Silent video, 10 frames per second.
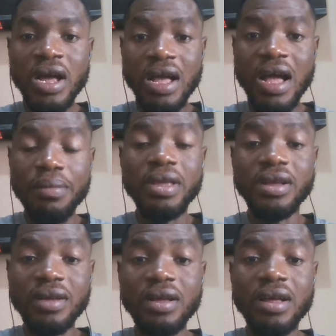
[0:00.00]

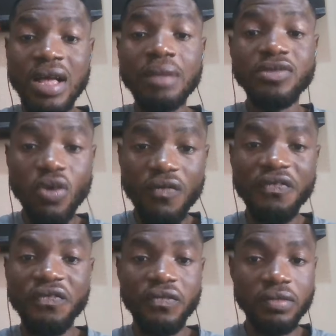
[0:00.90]
abeto Koku
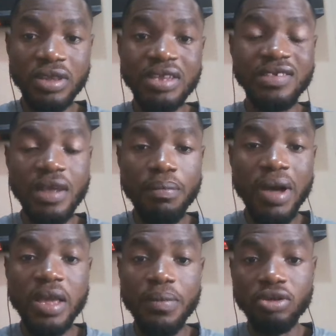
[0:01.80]
Anyidoho ne